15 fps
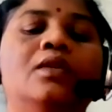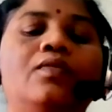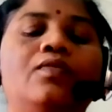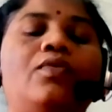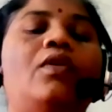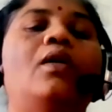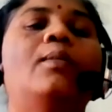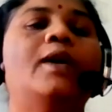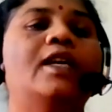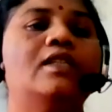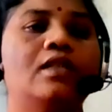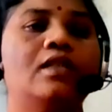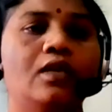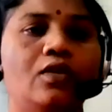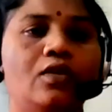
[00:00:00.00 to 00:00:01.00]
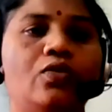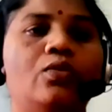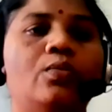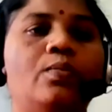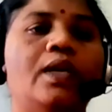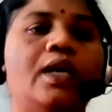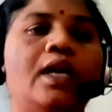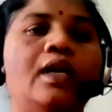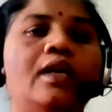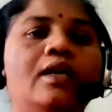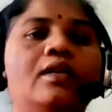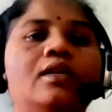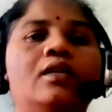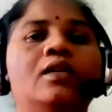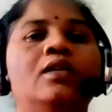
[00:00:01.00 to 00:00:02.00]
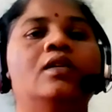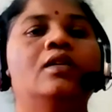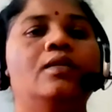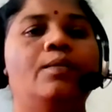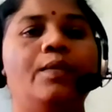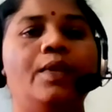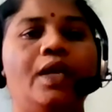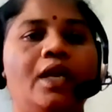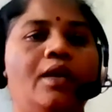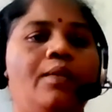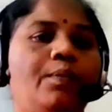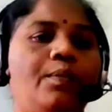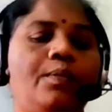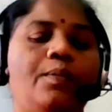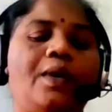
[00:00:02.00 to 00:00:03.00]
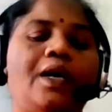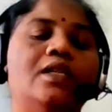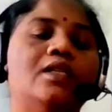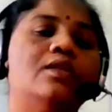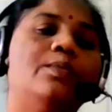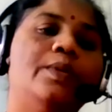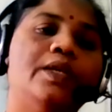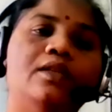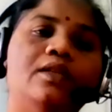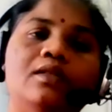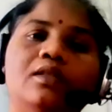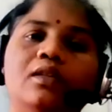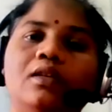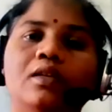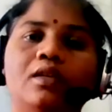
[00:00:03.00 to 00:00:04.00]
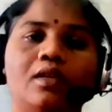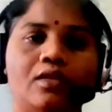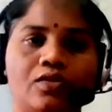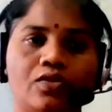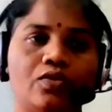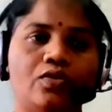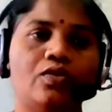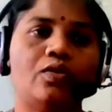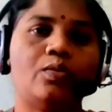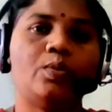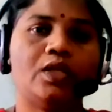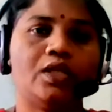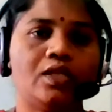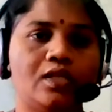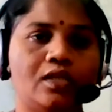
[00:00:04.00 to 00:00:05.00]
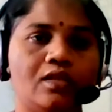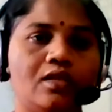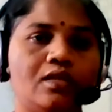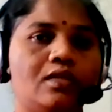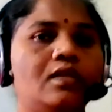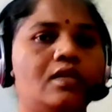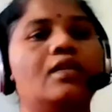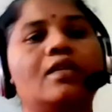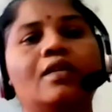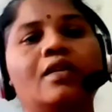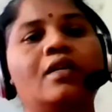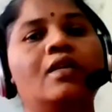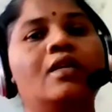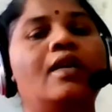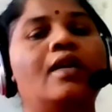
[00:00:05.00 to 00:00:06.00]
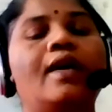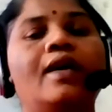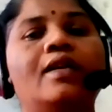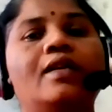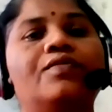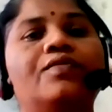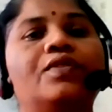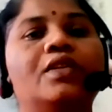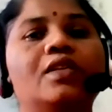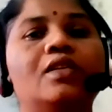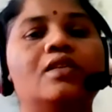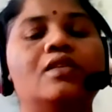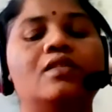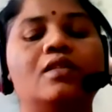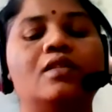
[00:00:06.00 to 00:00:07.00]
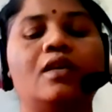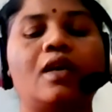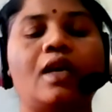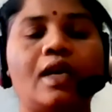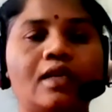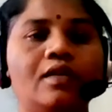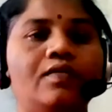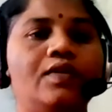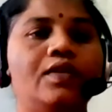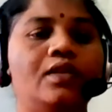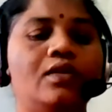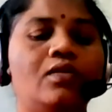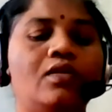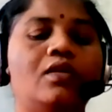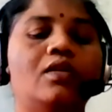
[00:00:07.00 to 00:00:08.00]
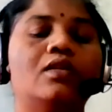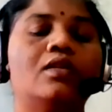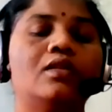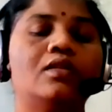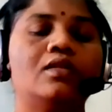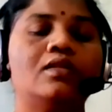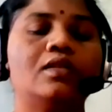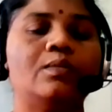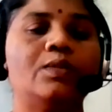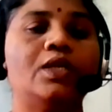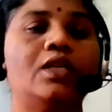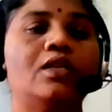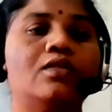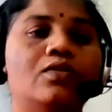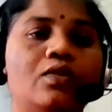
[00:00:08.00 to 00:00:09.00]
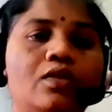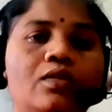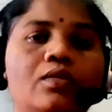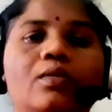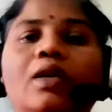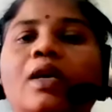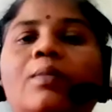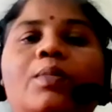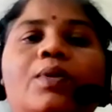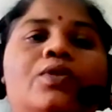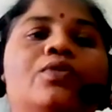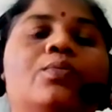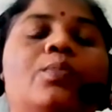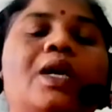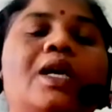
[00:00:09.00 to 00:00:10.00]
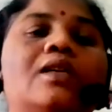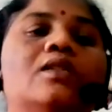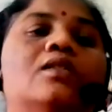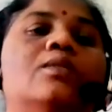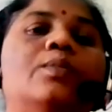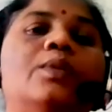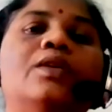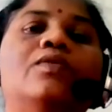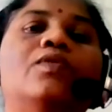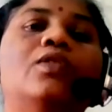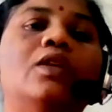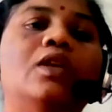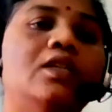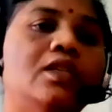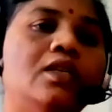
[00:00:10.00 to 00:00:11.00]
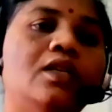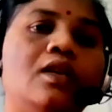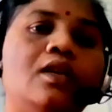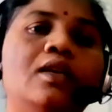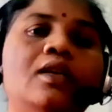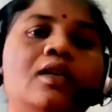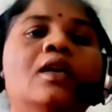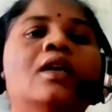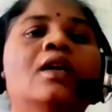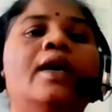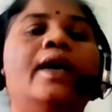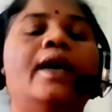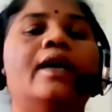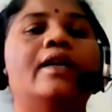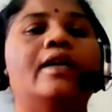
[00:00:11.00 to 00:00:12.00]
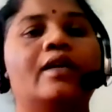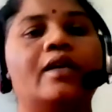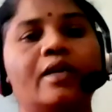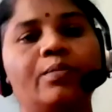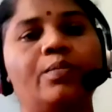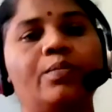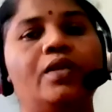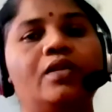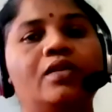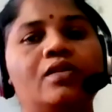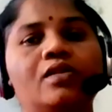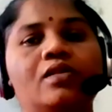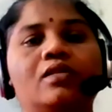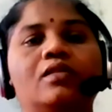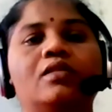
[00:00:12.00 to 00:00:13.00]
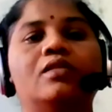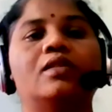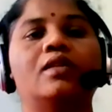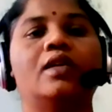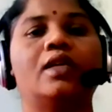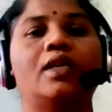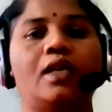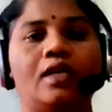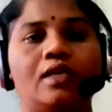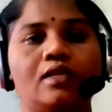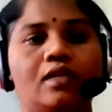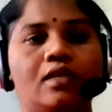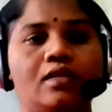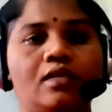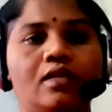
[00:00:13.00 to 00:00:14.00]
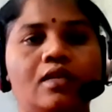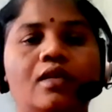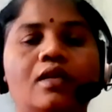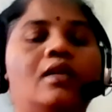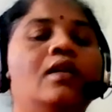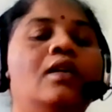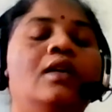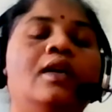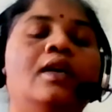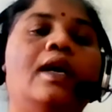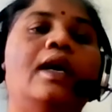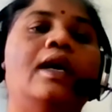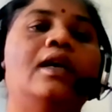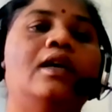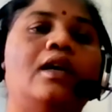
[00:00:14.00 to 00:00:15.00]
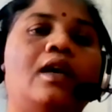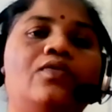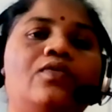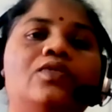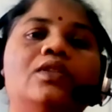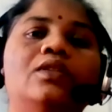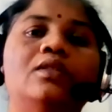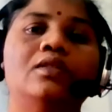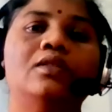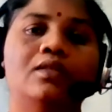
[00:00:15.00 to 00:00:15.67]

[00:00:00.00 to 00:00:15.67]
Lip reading: form as a group and may participate in the rescue operations, etc. And if there is activity or something is going to happen, you participate voluntarily and accomplish the task, etc. And after